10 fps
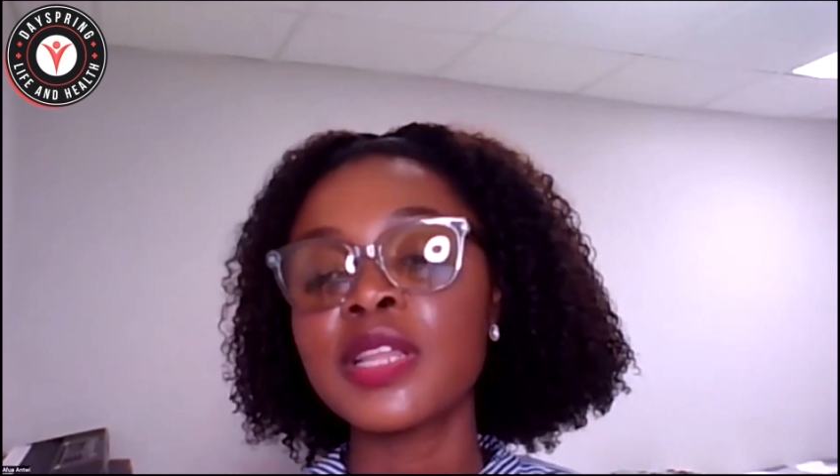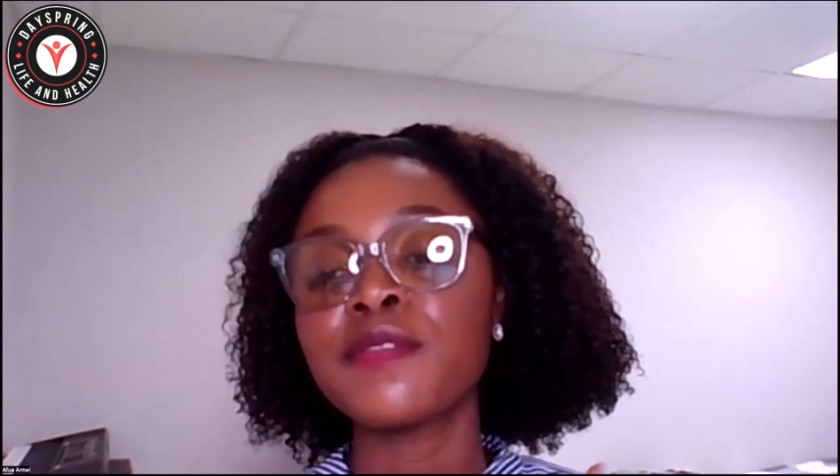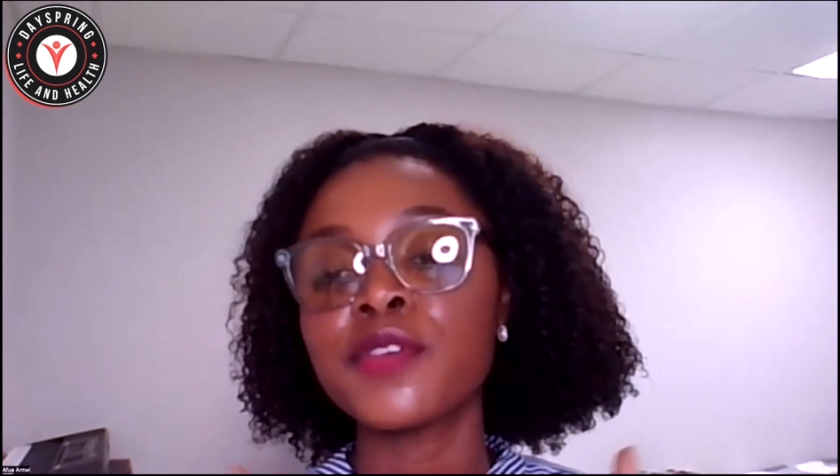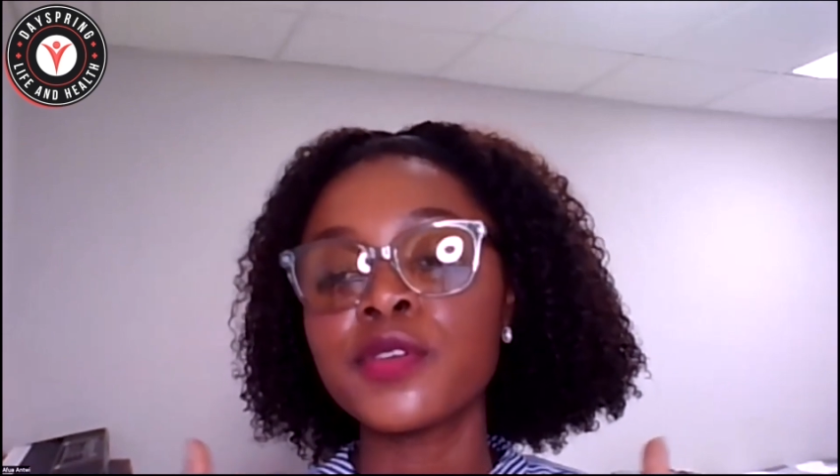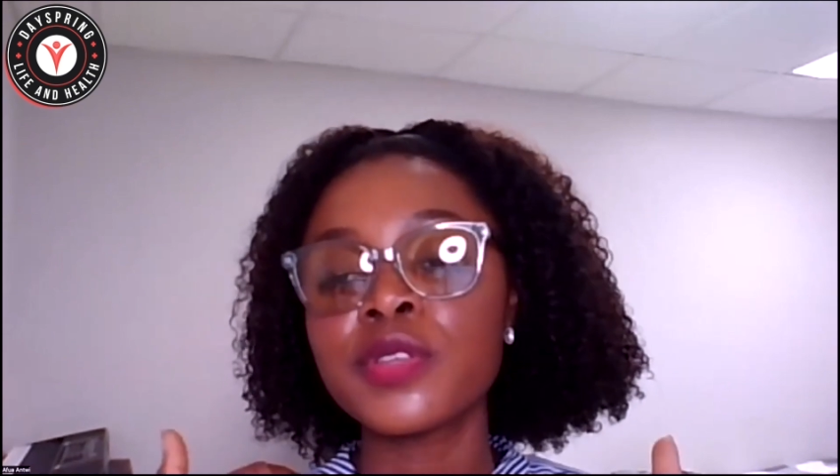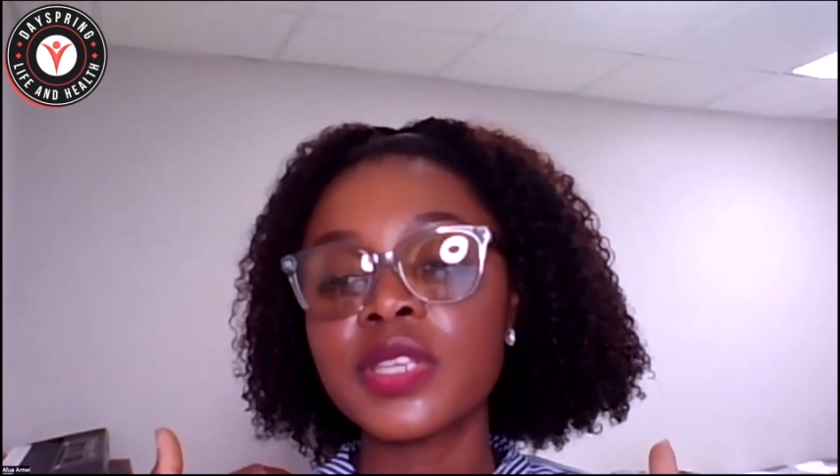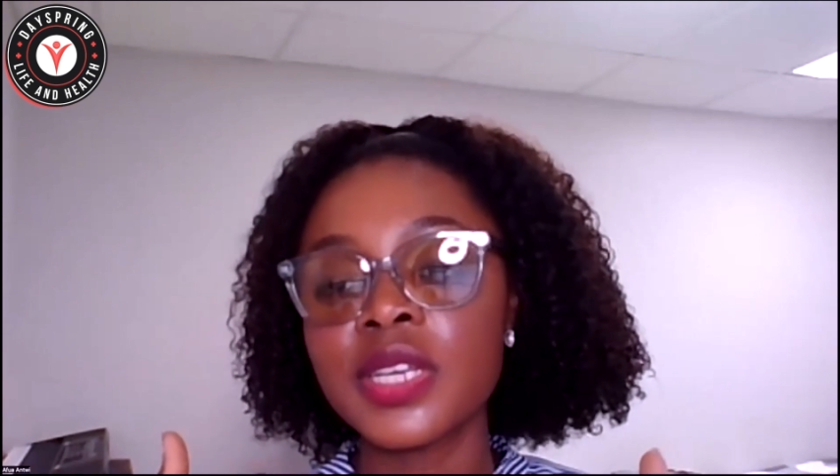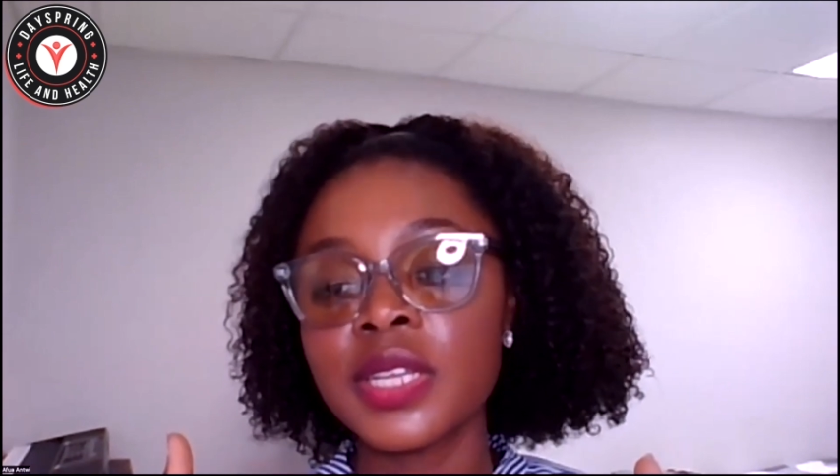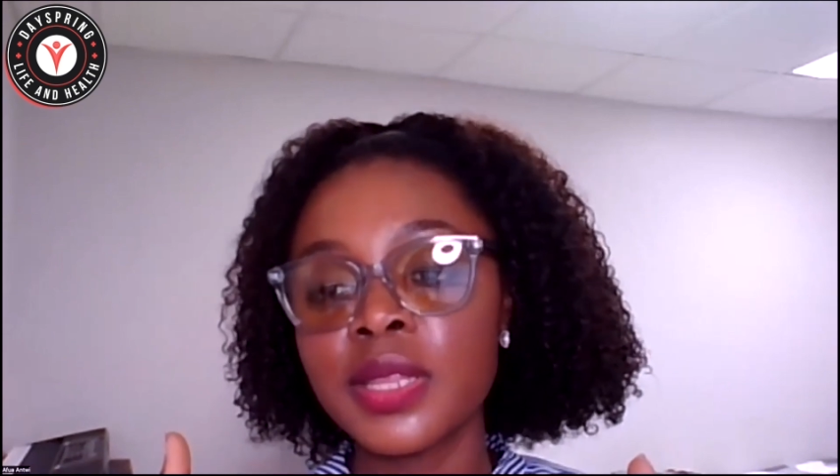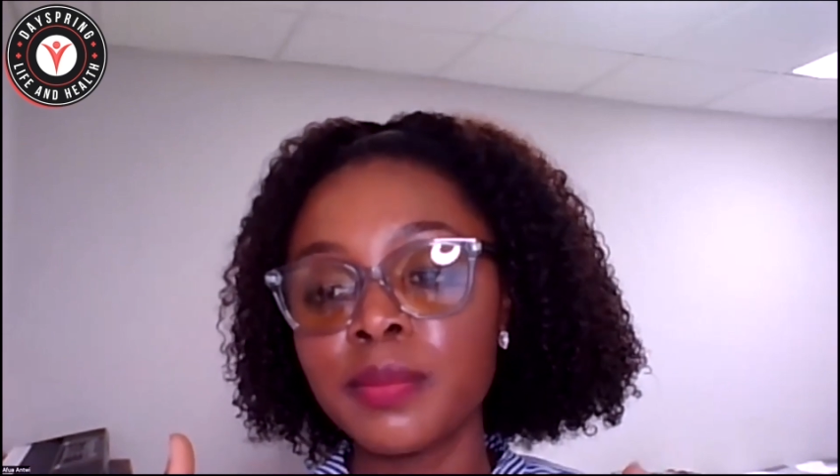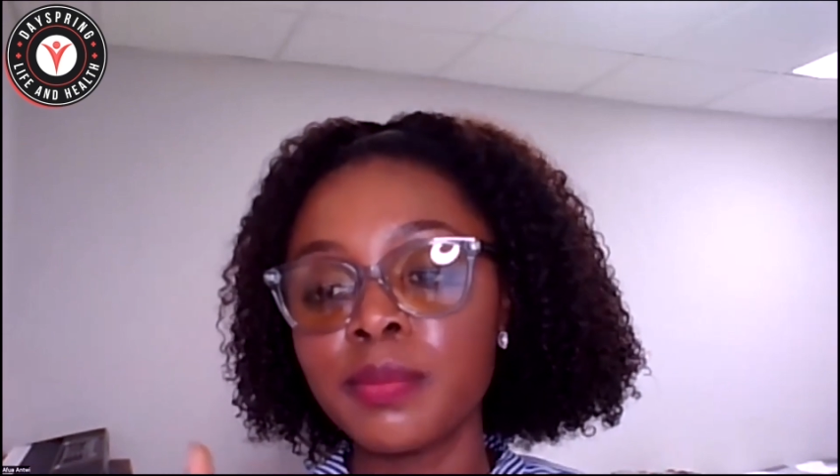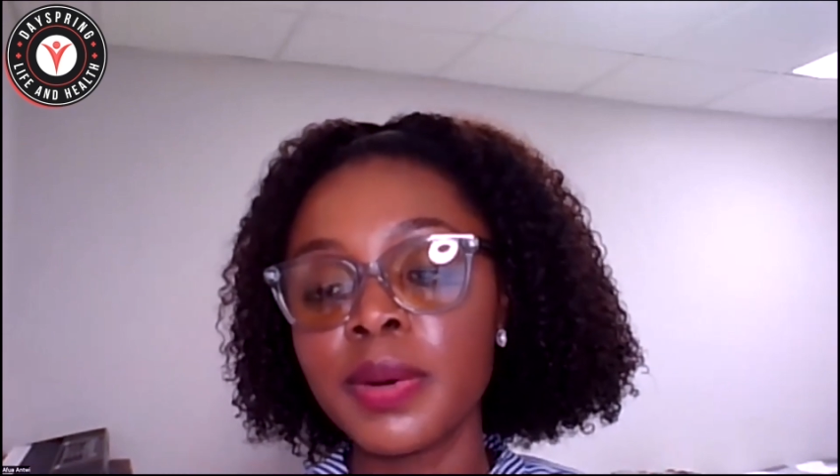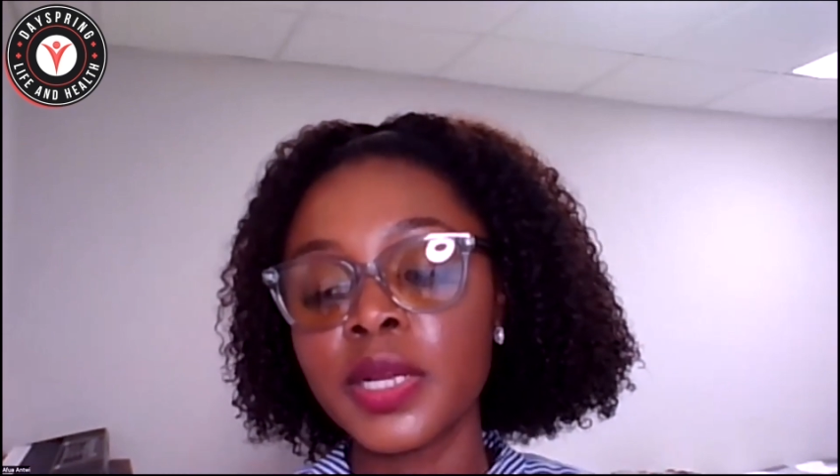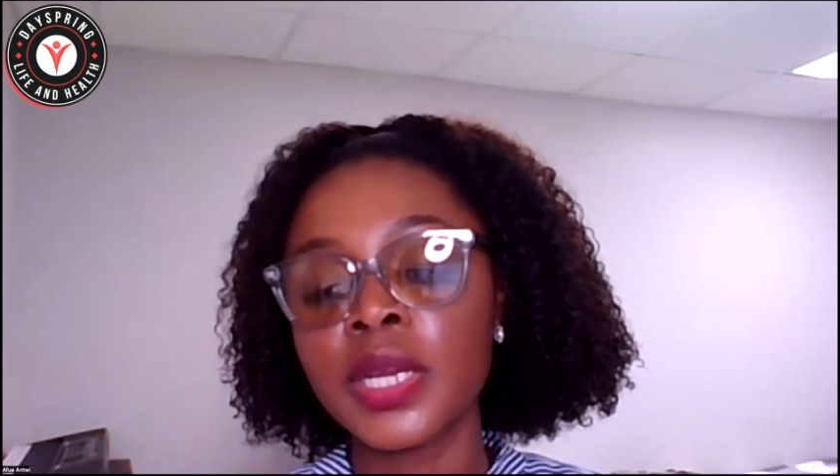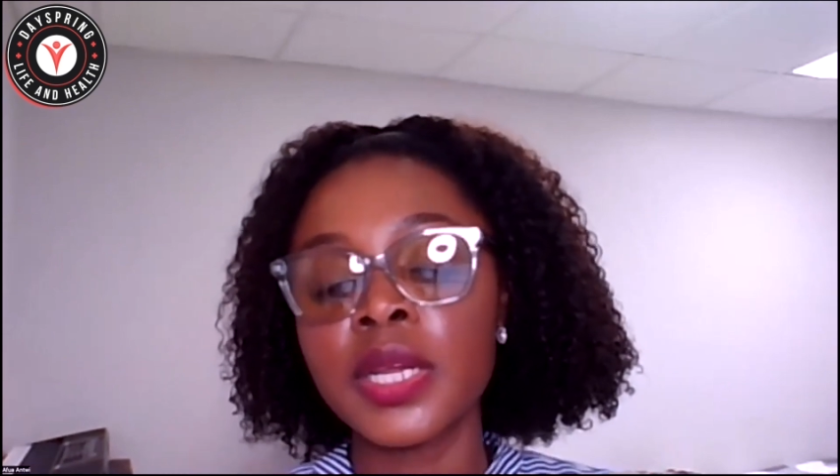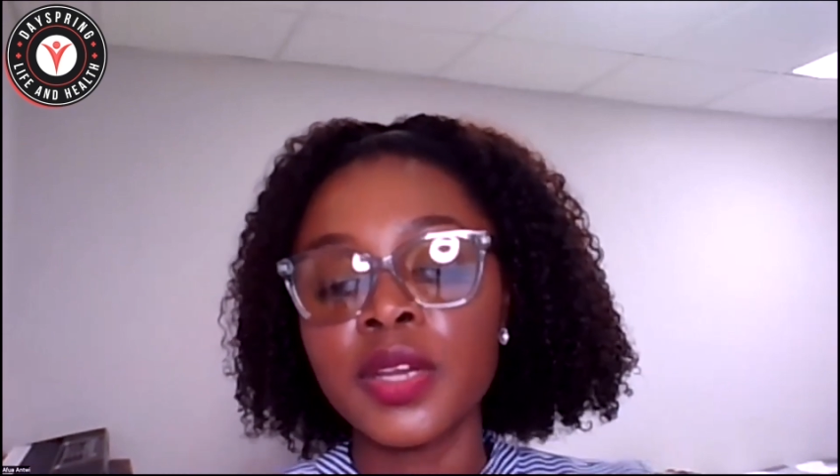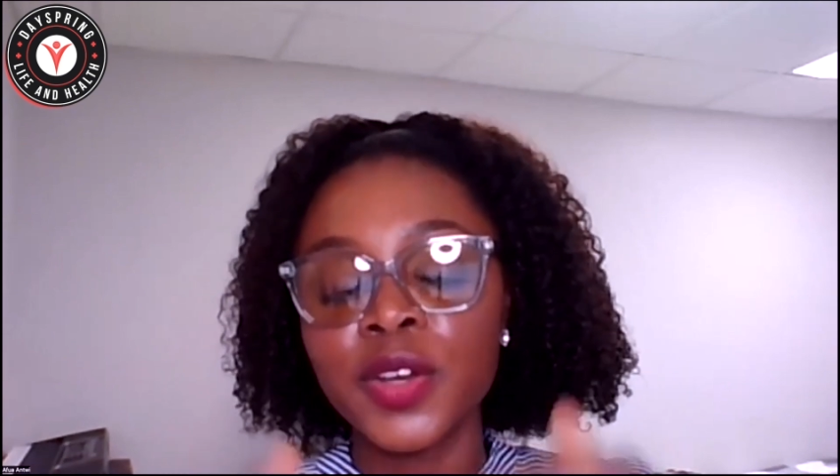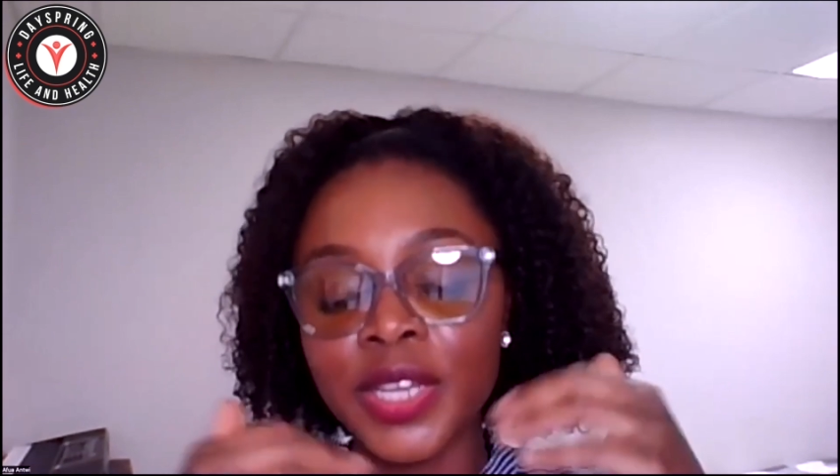levels in the body,